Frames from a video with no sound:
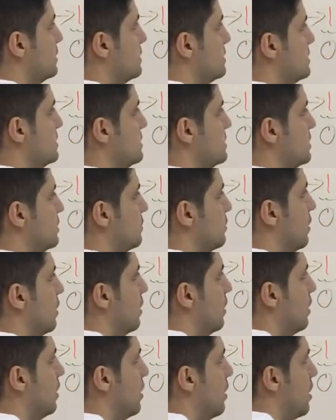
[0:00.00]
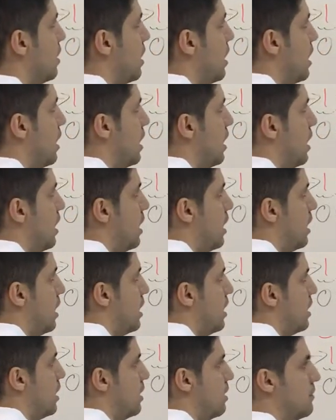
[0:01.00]
0.
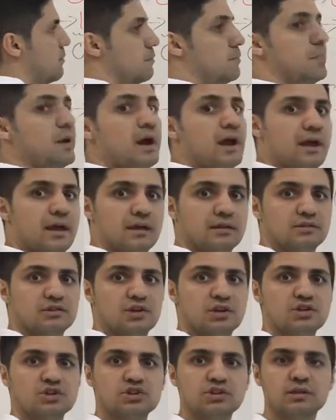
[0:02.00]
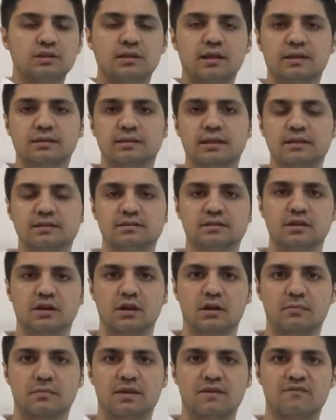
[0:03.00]
Pay attention that that's going
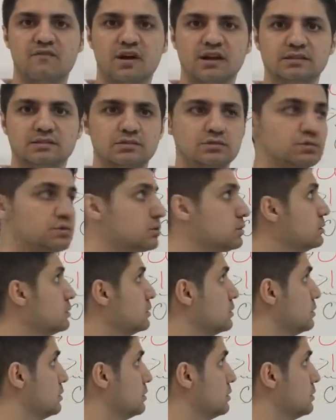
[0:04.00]
to be 1, 2.